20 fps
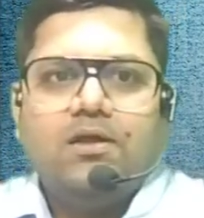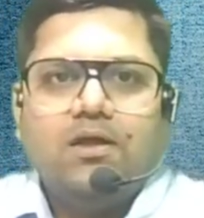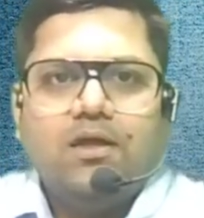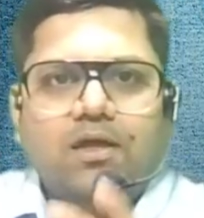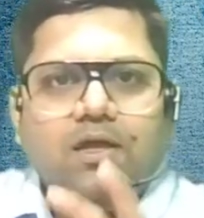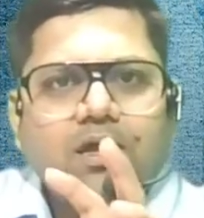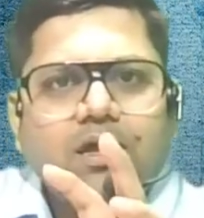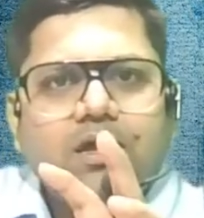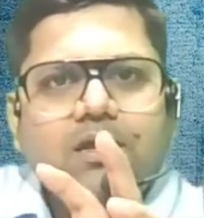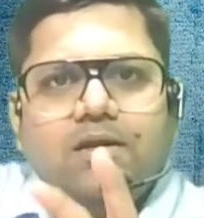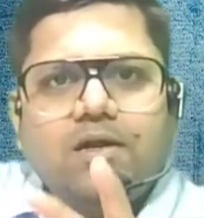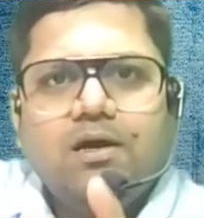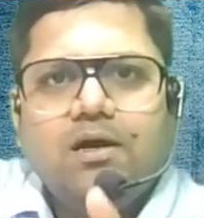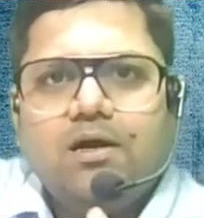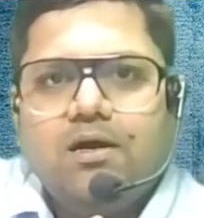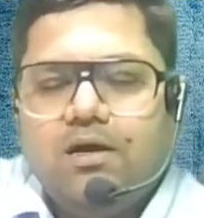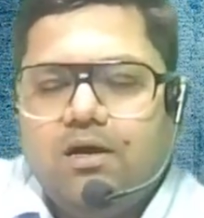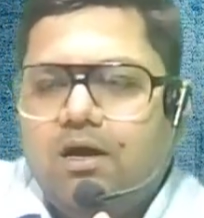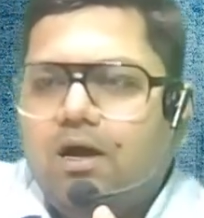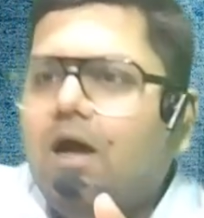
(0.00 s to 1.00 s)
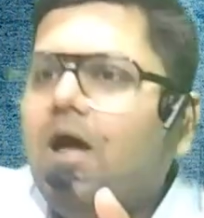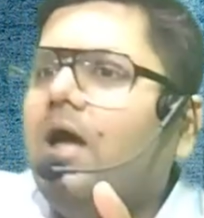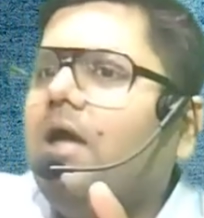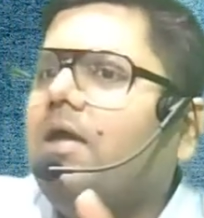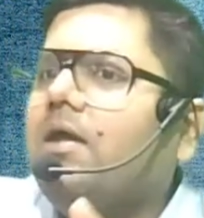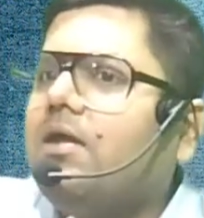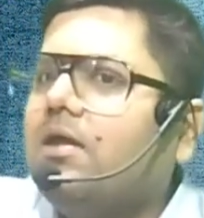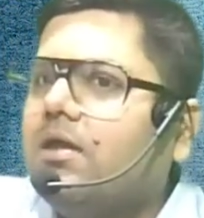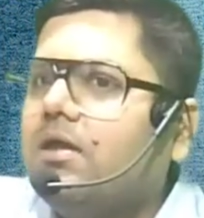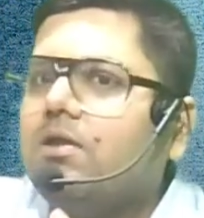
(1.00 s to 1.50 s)
And
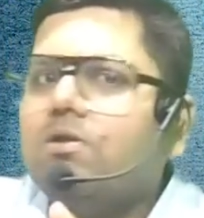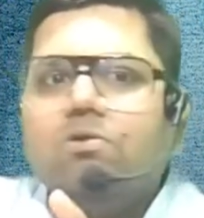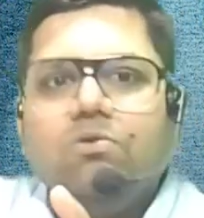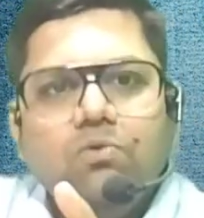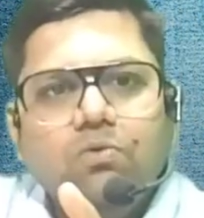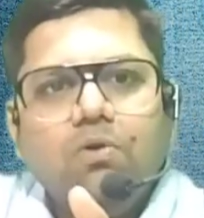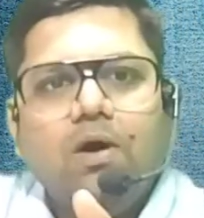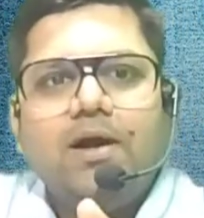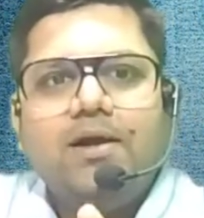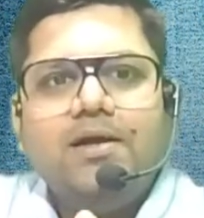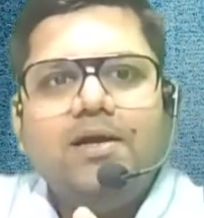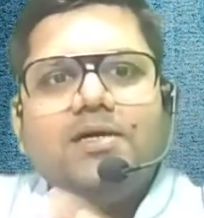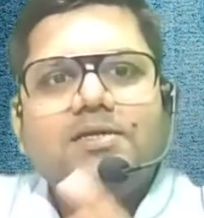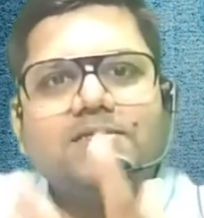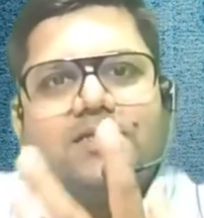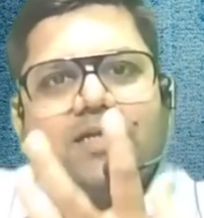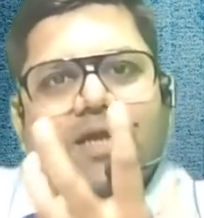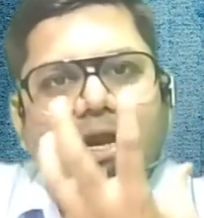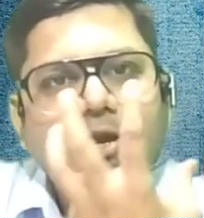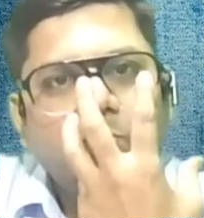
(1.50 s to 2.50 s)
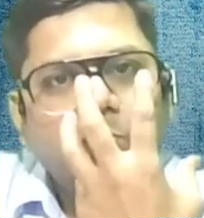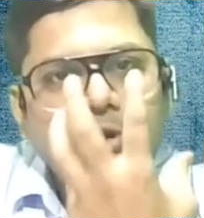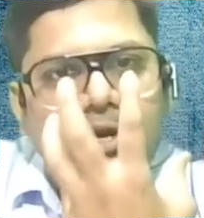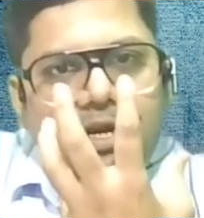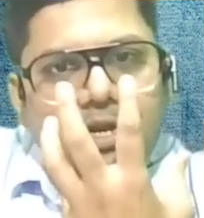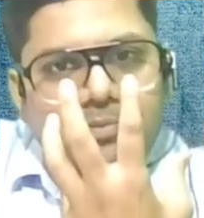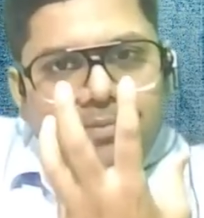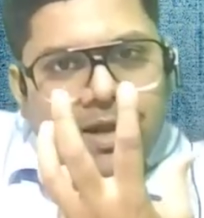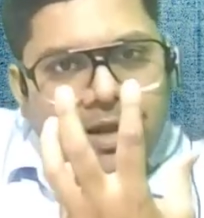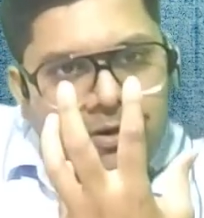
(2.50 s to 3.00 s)
I do understand
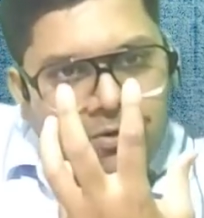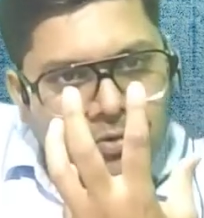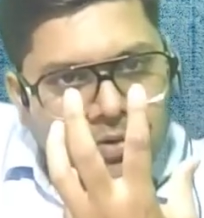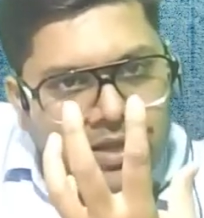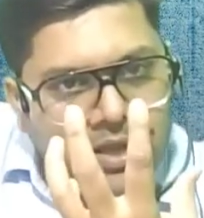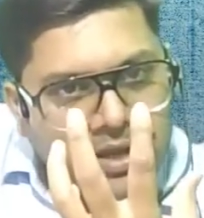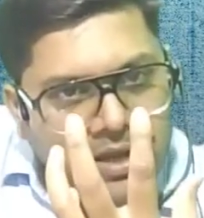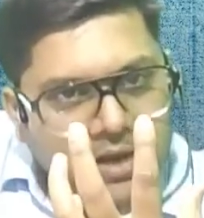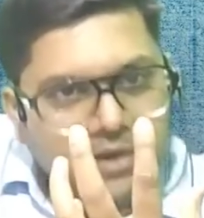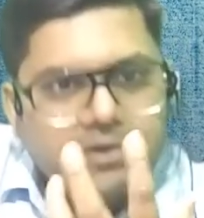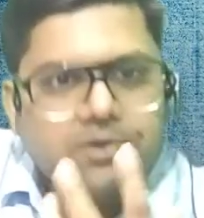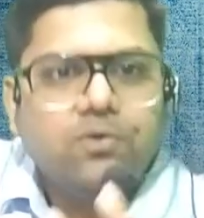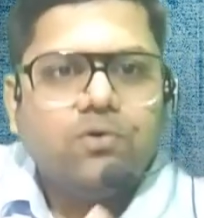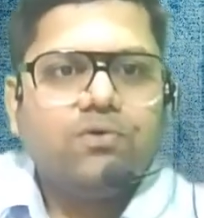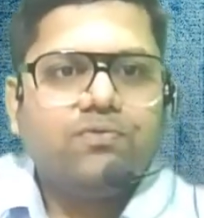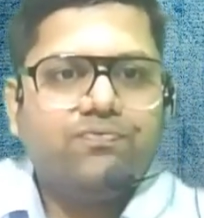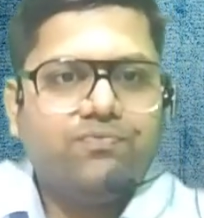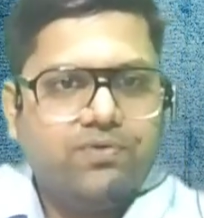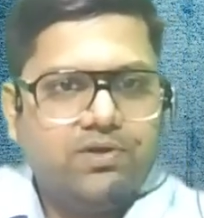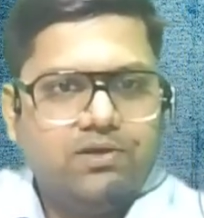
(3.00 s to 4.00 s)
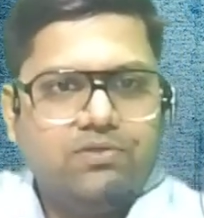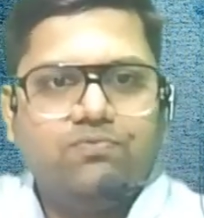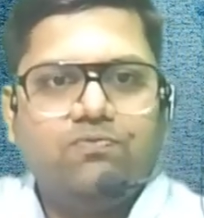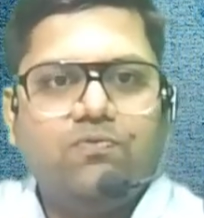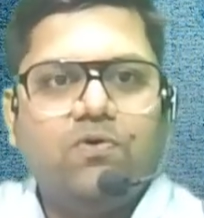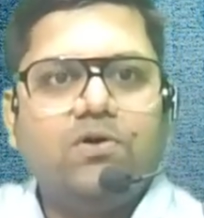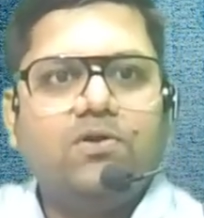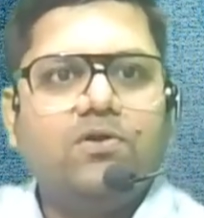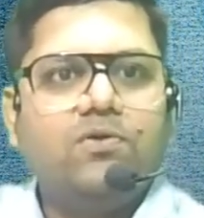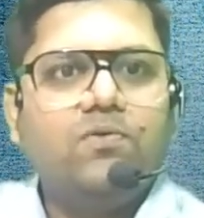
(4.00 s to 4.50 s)
only by looking at your face
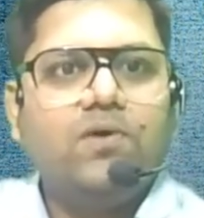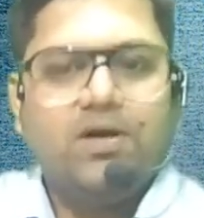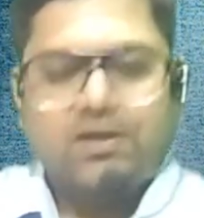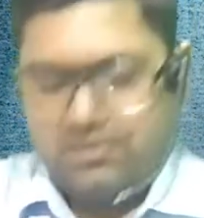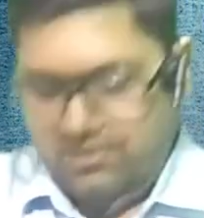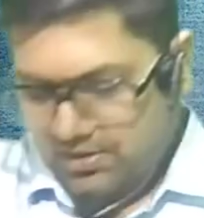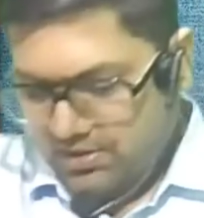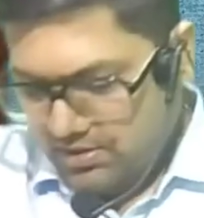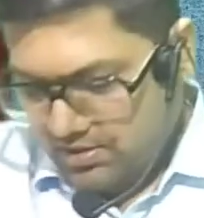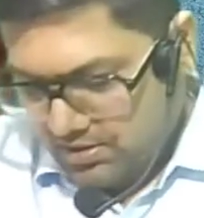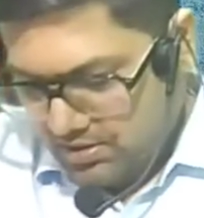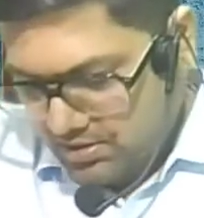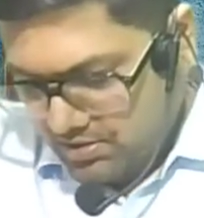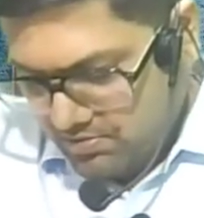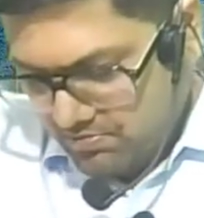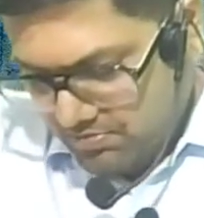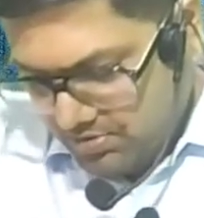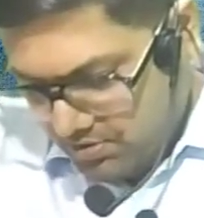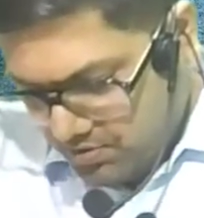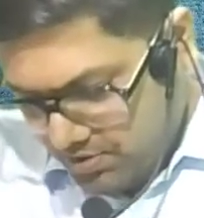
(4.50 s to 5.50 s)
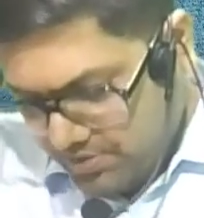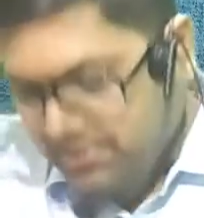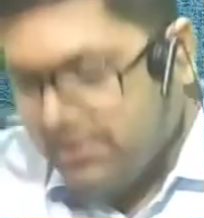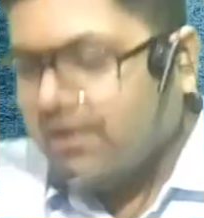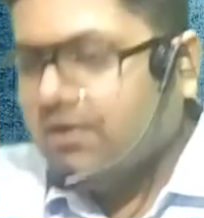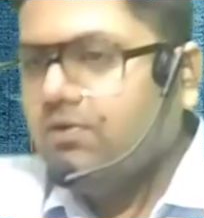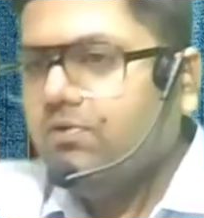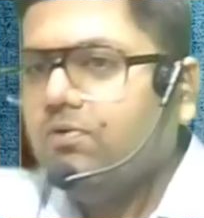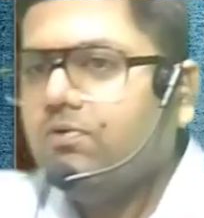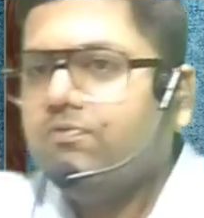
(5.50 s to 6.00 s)
what you are thinking, because I
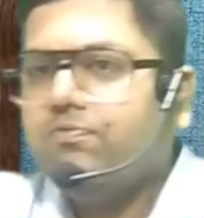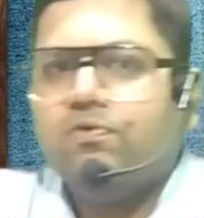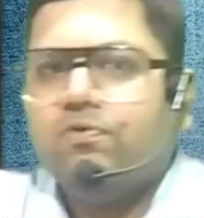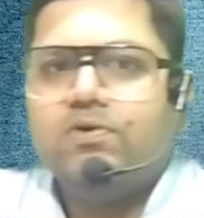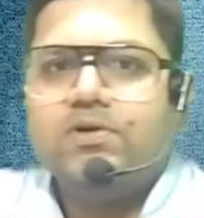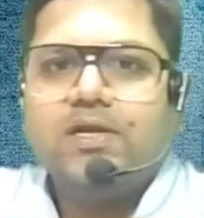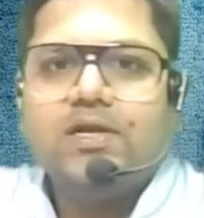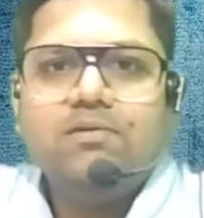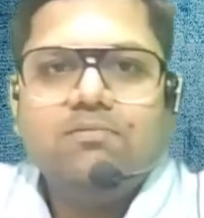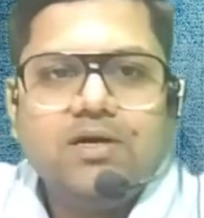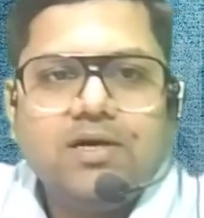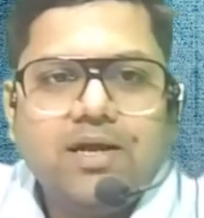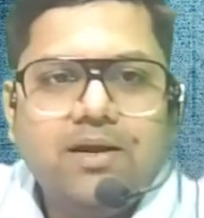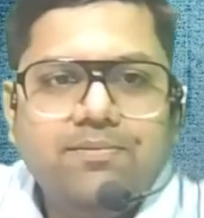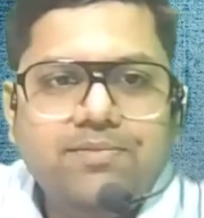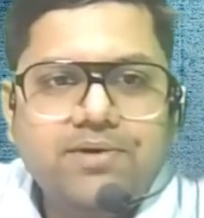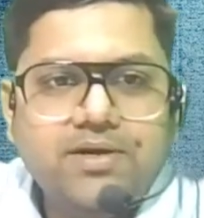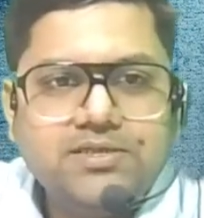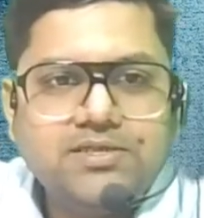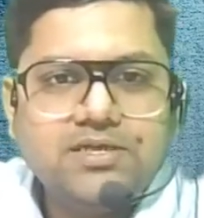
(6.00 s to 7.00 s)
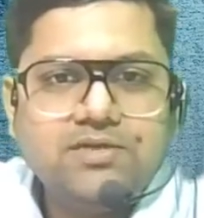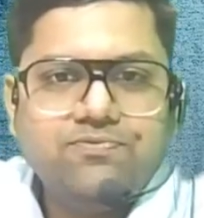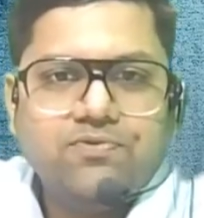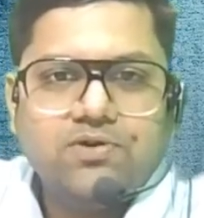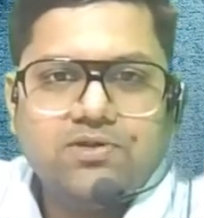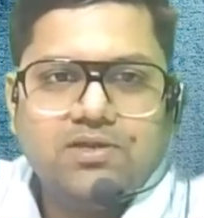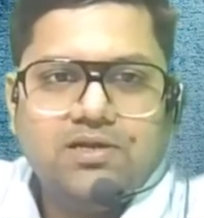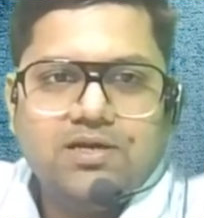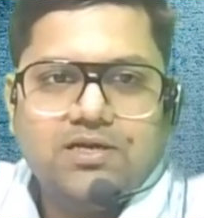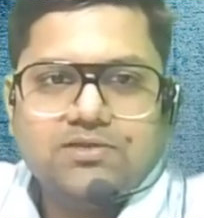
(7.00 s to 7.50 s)
look 14 but I am teaching
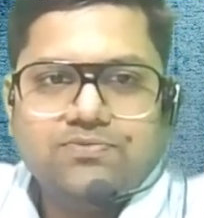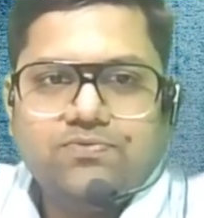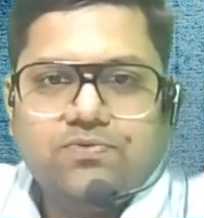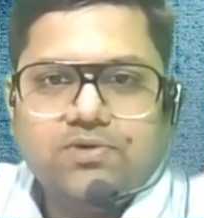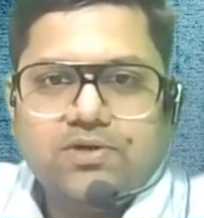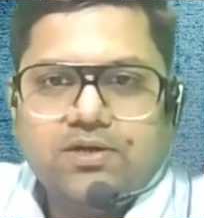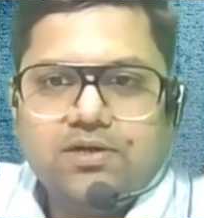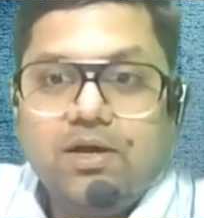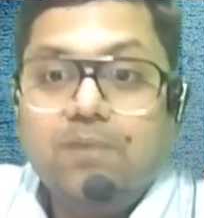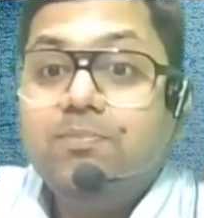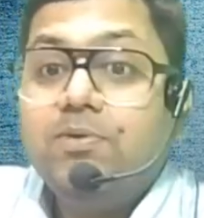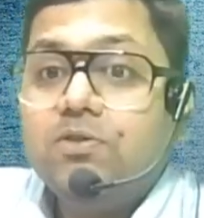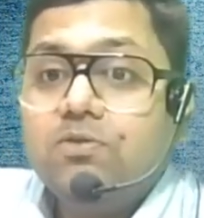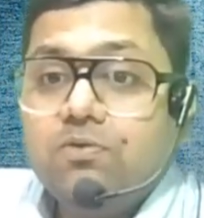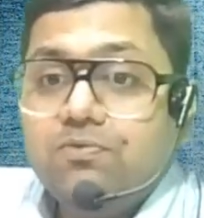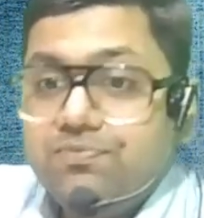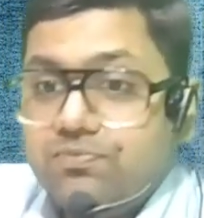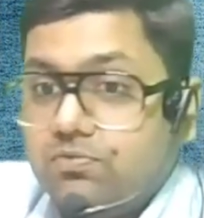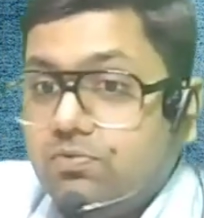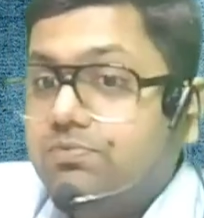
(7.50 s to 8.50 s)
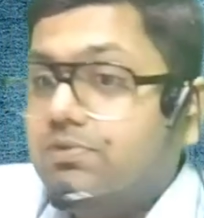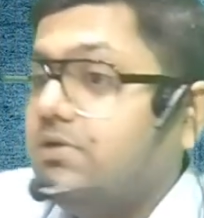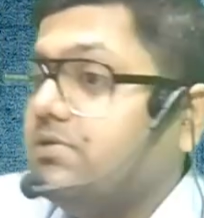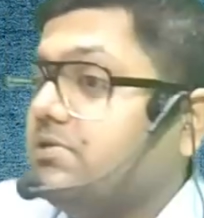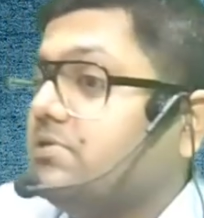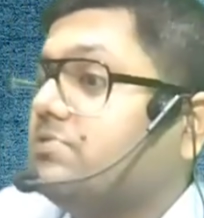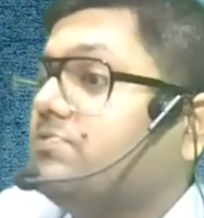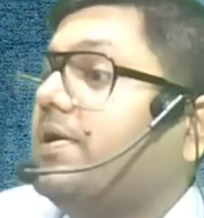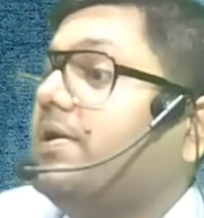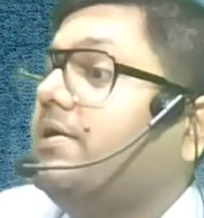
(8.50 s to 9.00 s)
for the last 14. Abhi to this
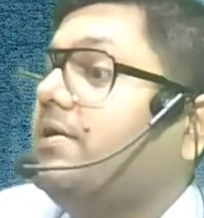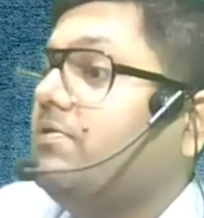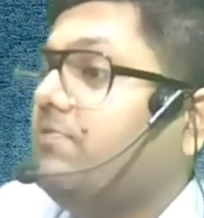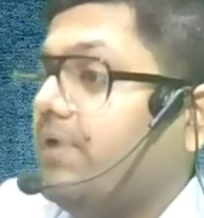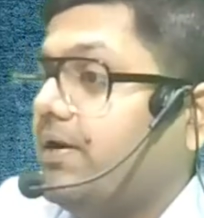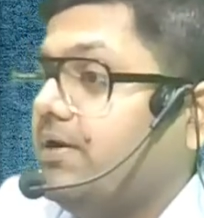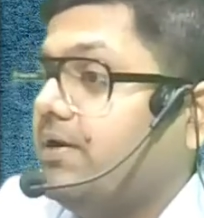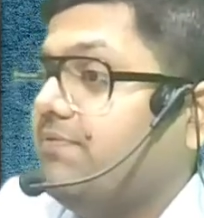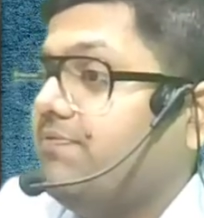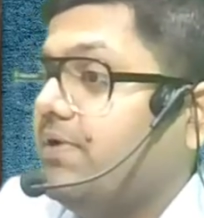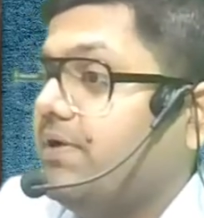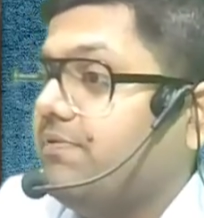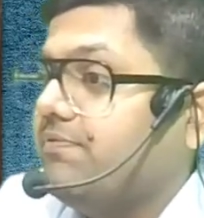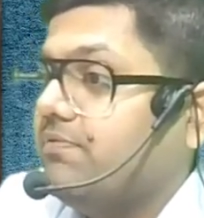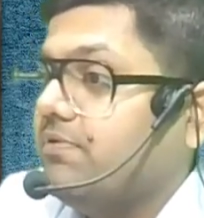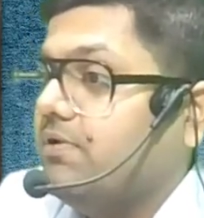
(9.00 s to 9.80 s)
is 2025.